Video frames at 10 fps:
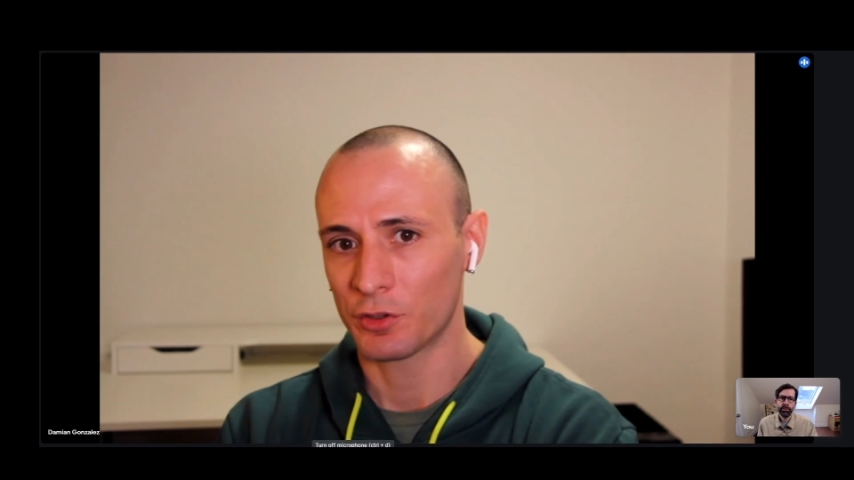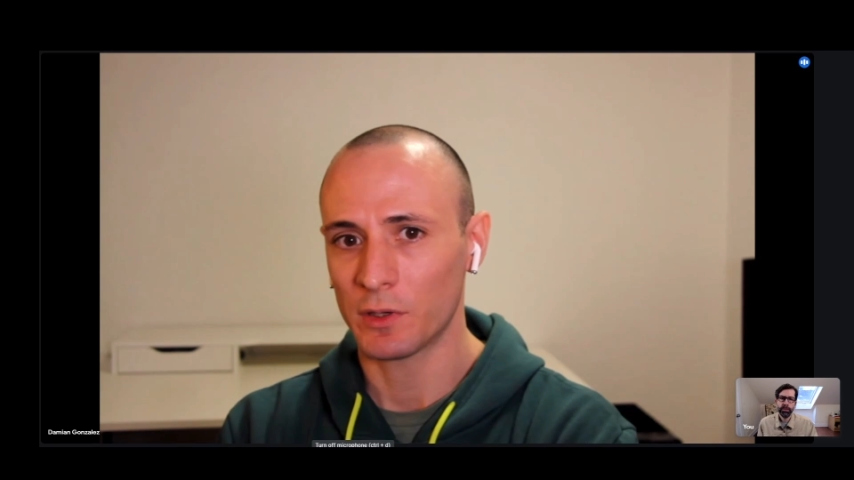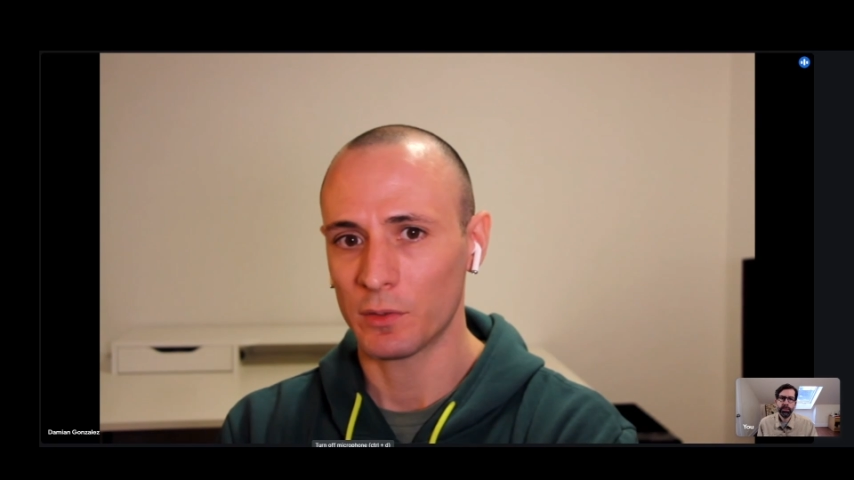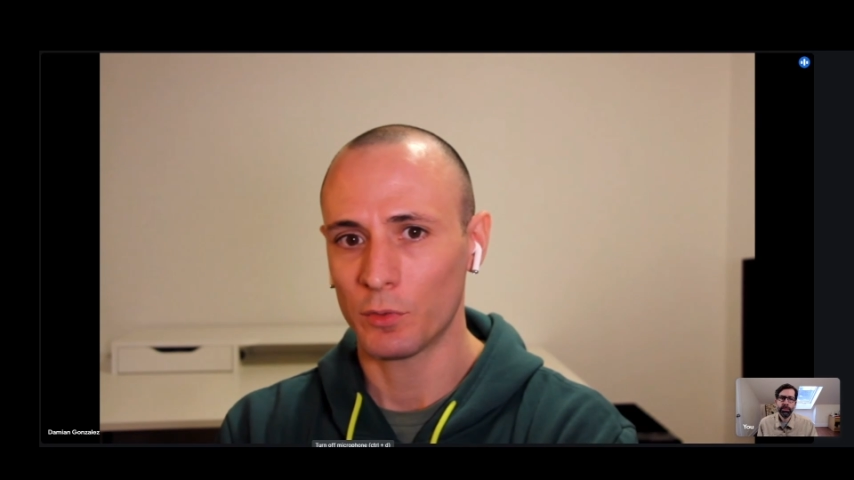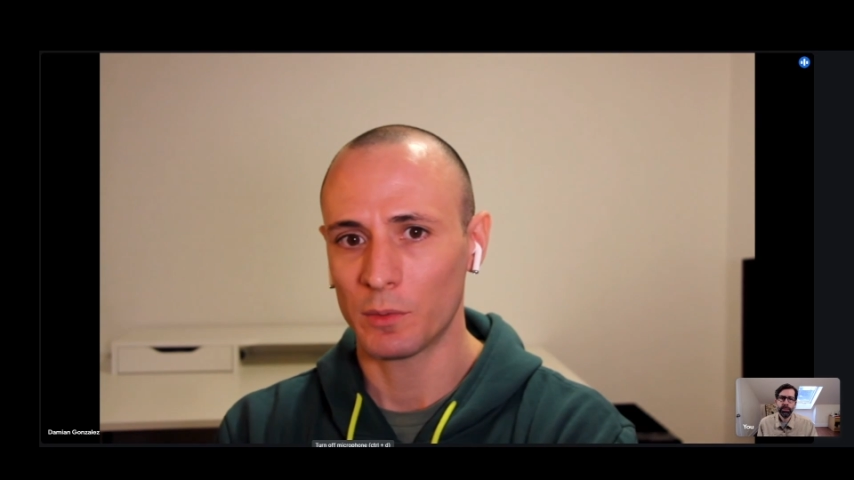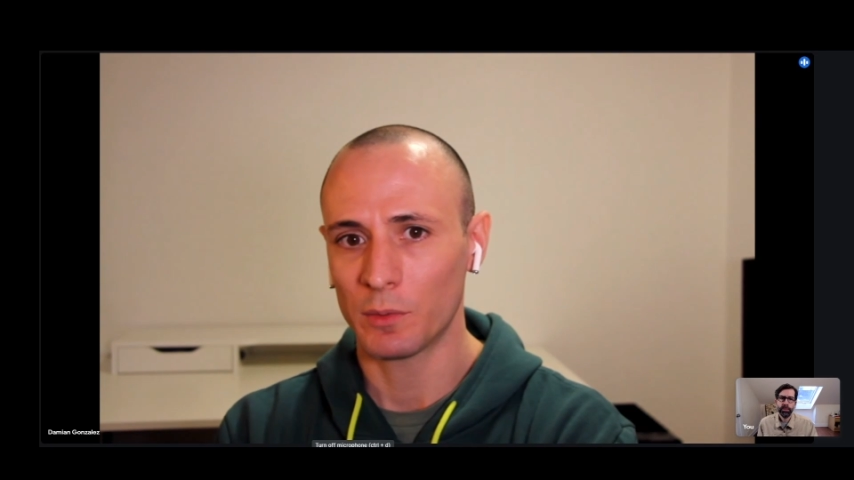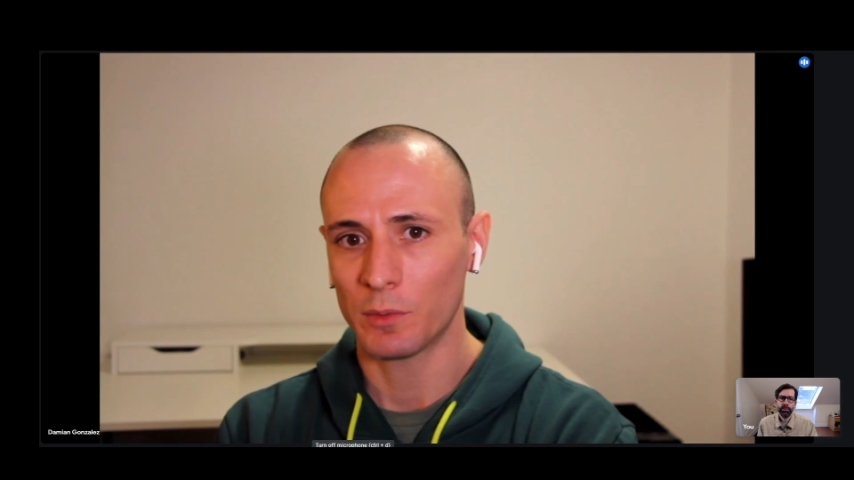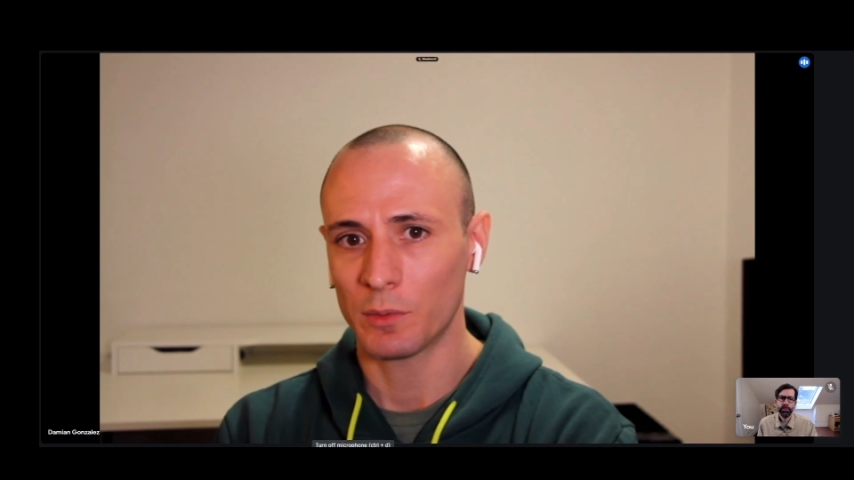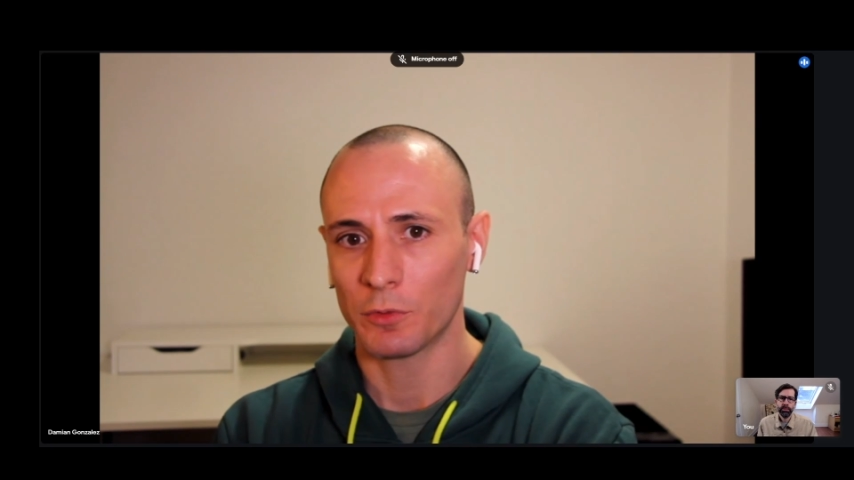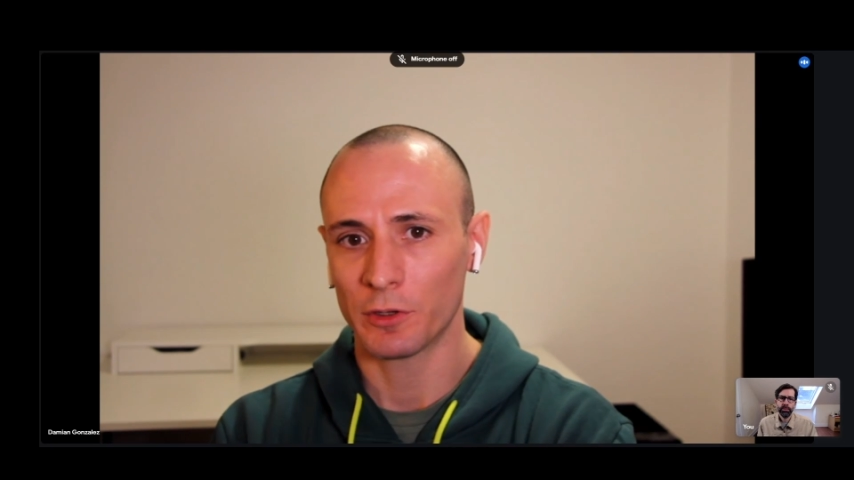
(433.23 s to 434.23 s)
one
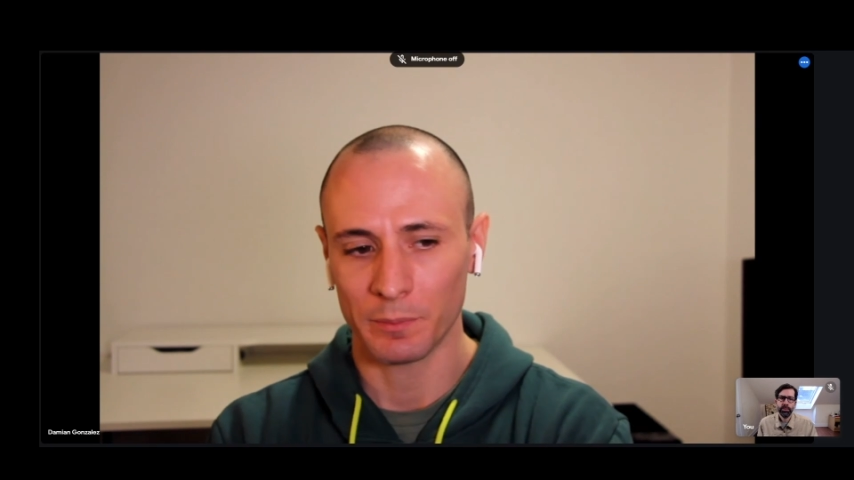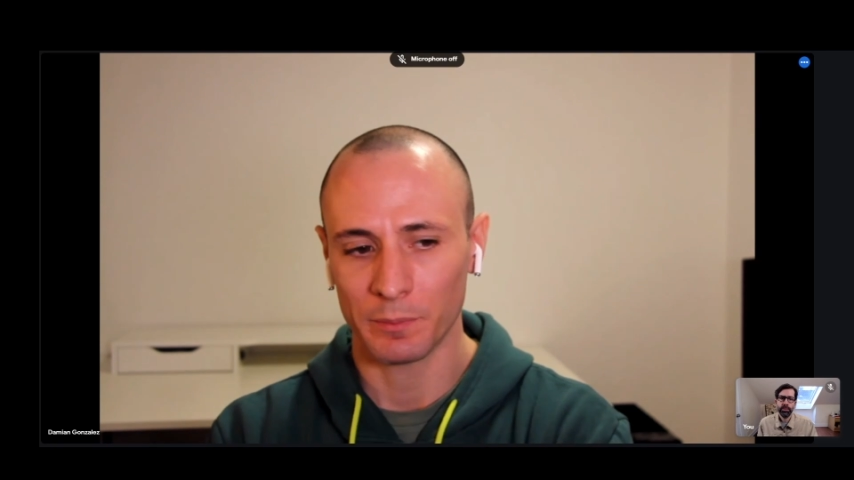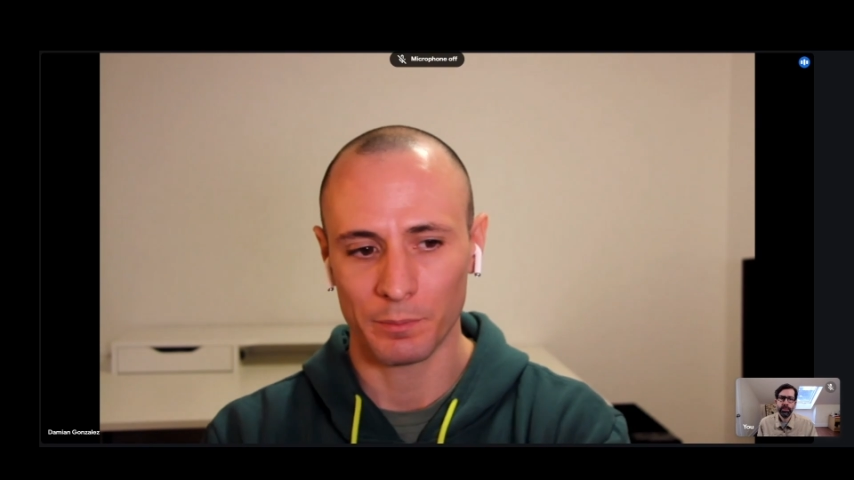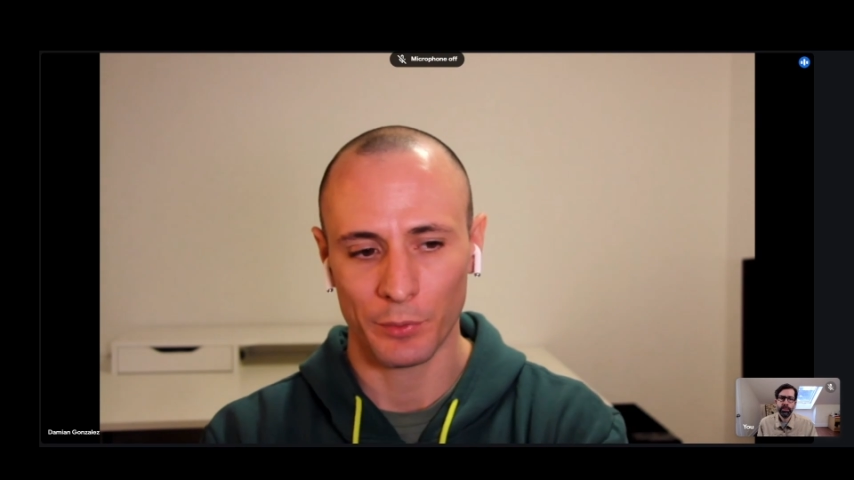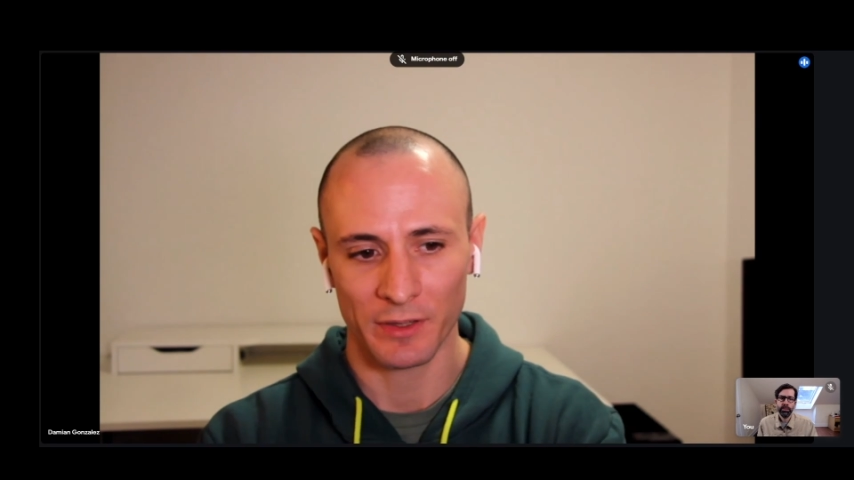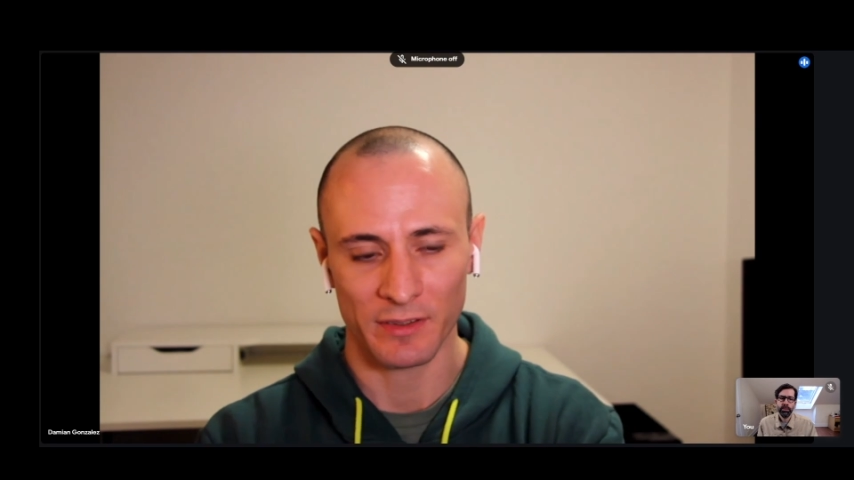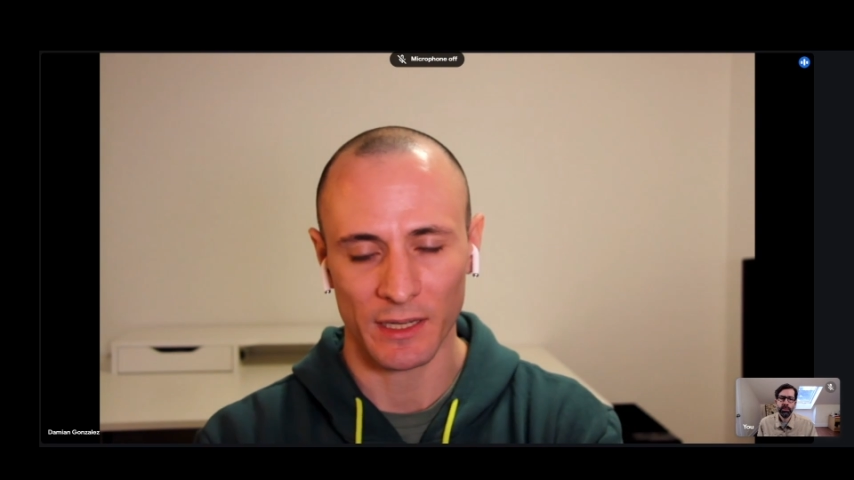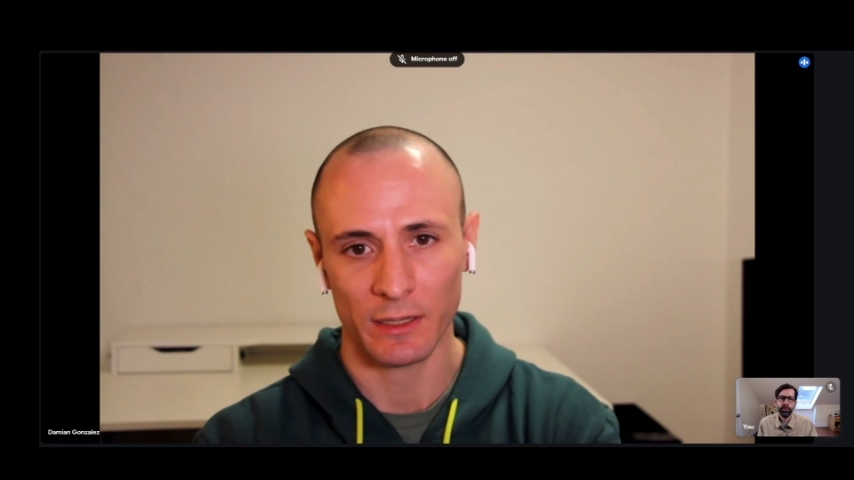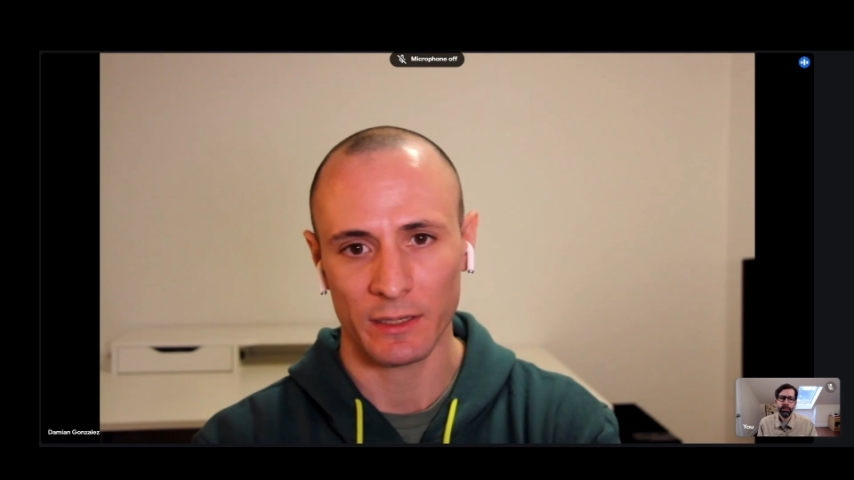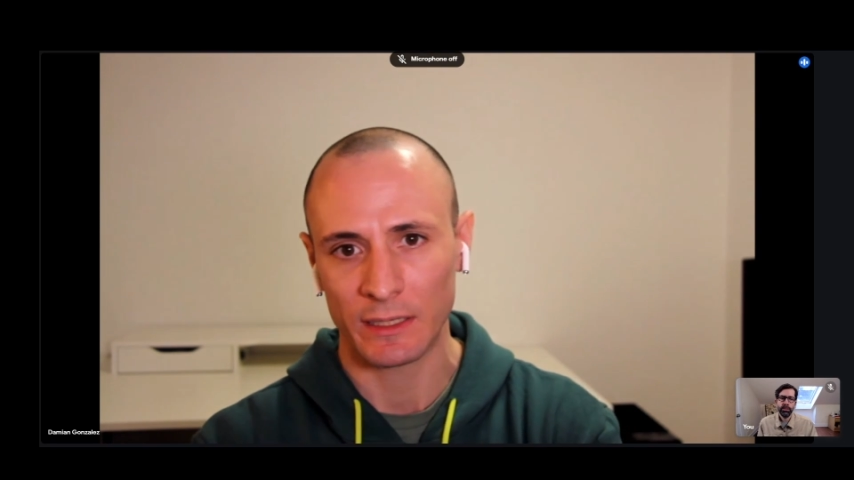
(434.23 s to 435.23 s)
more point to add
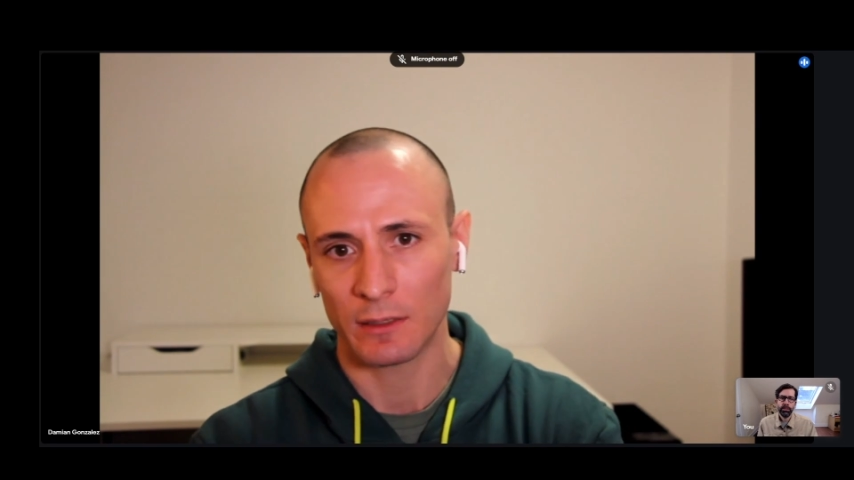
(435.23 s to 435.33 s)
here,